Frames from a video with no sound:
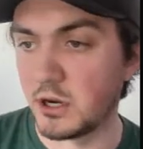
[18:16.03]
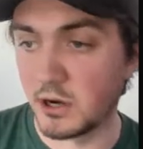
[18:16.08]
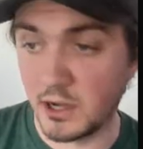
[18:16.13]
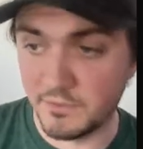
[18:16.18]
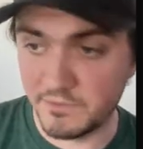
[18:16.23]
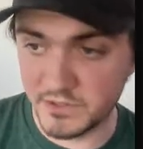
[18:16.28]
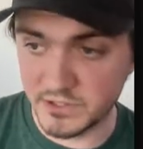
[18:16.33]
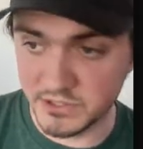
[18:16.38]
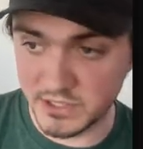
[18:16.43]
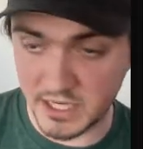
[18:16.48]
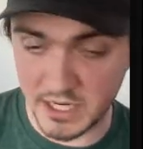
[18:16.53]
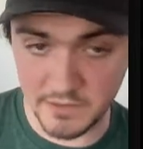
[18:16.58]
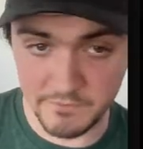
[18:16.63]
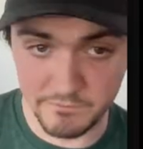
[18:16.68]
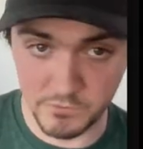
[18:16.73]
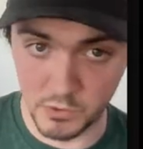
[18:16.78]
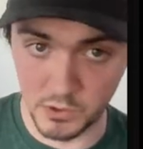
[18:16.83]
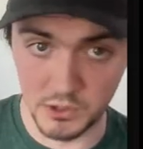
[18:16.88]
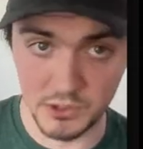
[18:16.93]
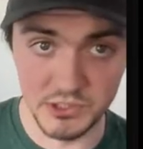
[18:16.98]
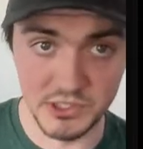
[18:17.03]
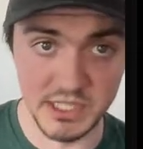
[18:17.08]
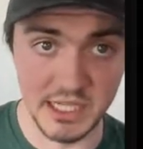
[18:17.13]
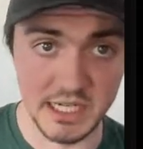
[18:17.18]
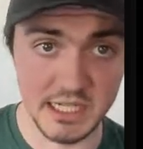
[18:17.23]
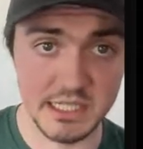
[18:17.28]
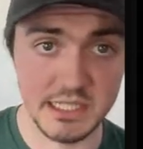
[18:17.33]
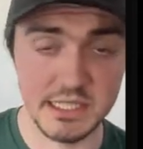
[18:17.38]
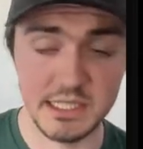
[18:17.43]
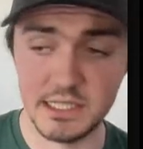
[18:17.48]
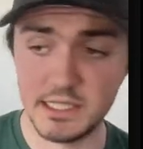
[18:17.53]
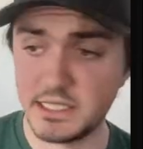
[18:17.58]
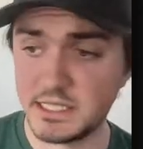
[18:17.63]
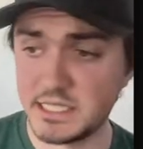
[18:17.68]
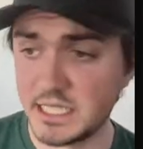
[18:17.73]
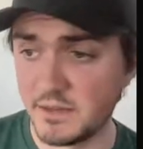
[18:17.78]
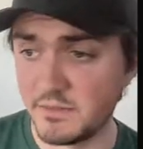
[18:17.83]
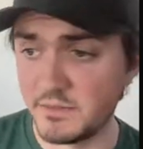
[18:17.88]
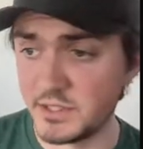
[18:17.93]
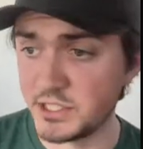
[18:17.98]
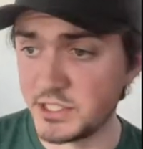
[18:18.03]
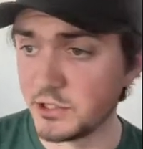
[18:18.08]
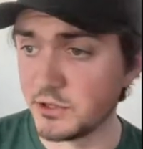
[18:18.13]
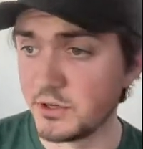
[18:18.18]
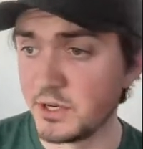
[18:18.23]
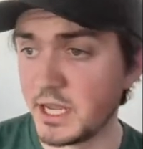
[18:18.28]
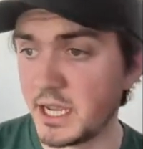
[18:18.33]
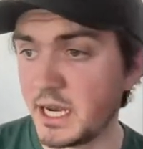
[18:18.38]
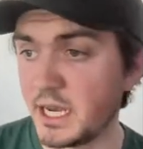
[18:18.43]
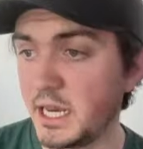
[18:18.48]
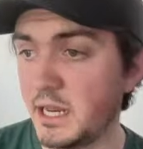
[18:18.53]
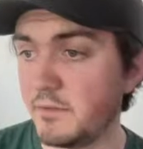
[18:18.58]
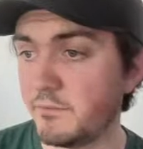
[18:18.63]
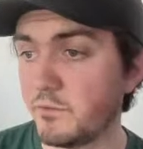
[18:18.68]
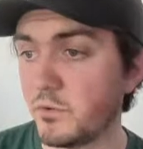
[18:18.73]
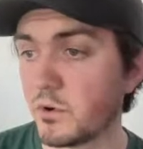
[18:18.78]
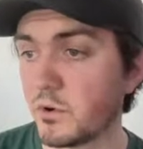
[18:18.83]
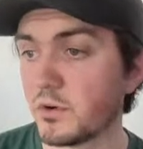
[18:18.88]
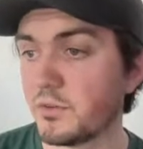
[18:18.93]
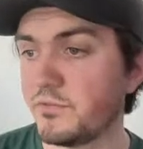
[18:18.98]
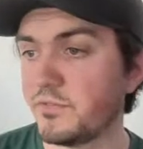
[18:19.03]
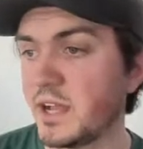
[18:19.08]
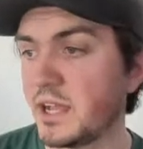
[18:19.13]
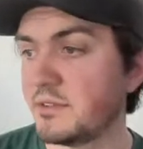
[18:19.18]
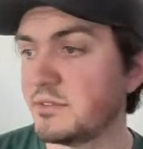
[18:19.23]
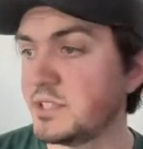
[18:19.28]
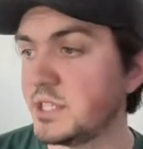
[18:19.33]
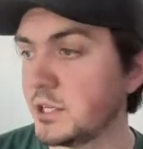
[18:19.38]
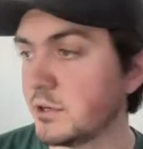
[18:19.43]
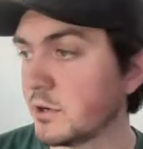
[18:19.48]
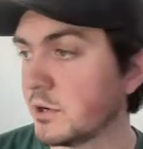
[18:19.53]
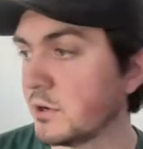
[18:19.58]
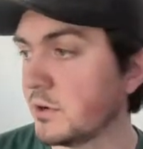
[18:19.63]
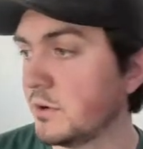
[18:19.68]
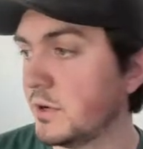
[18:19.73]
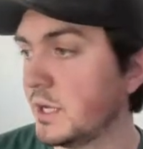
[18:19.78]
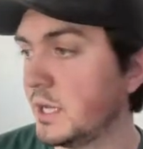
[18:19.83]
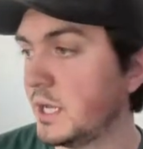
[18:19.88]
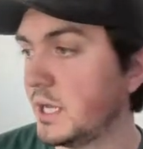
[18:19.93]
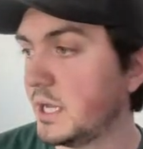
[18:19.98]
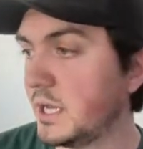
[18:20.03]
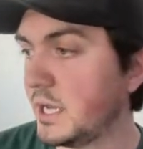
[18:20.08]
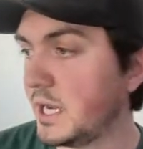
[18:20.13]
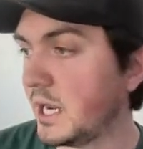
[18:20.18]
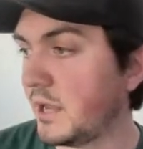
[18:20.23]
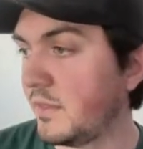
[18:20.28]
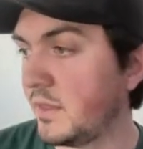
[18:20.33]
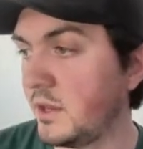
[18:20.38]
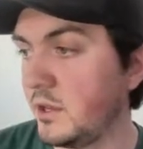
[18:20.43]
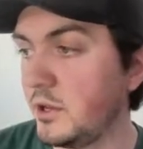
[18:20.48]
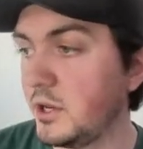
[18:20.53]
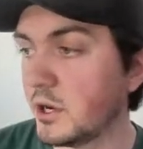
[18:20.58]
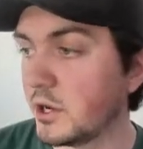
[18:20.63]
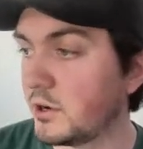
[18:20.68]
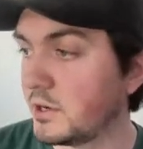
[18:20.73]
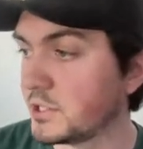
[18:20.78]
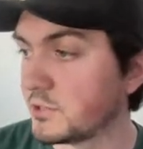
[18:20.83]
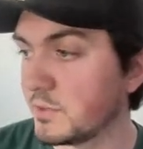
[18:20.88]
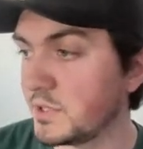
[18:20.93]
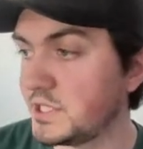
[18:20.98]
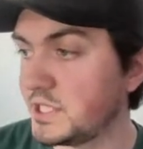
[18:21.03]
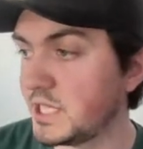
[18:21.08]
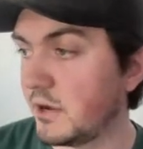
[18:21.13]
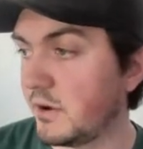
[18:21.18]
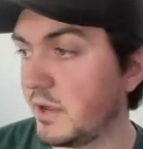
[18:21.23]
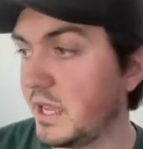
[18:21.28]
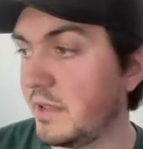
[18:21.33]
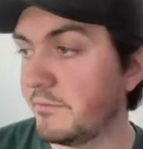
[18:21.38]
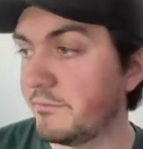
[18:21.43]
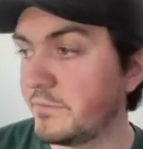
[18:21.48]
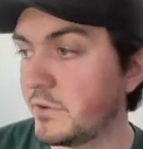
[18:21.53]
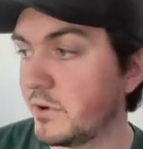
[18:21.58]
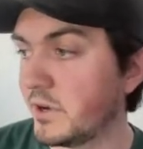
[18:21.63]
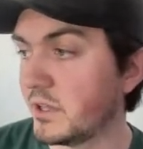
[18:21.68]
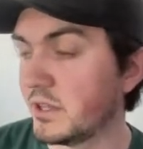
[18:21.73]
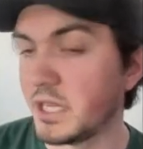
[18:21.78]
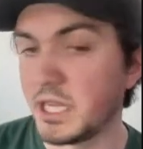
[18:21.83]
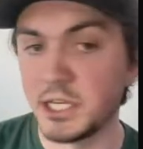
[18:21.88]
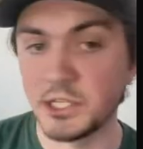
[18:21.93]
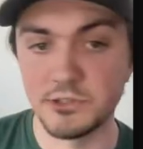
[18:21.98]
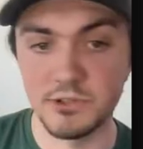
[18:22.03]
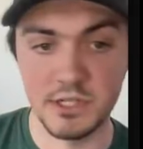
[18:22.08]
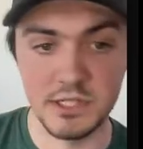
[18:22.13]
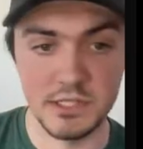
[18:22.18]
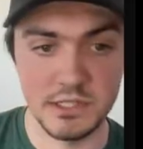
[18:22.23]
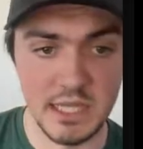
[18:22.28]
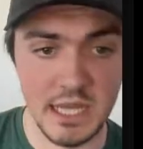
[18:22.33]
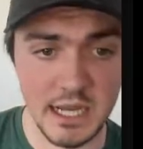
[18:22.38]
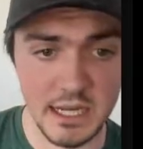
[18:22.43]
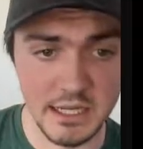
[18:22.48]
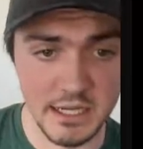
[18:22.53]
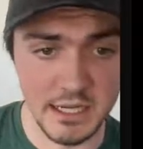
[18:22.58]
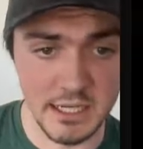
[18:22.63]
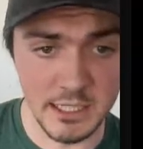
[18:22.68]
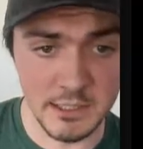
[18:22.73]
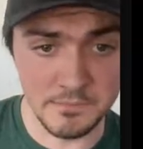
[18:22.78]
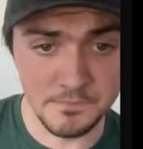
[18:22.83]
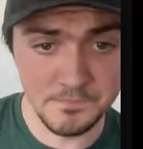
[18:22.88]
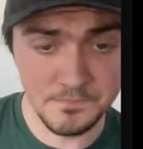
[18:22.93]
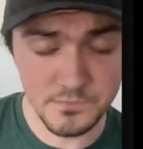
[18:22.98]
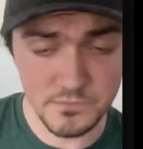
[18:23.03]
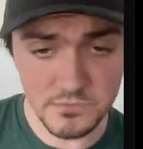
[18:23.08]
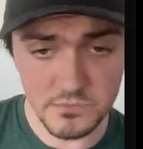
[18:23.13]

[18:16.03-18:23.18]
Our office line 406-709-8450, and then you can always reach out info@landtrust.com.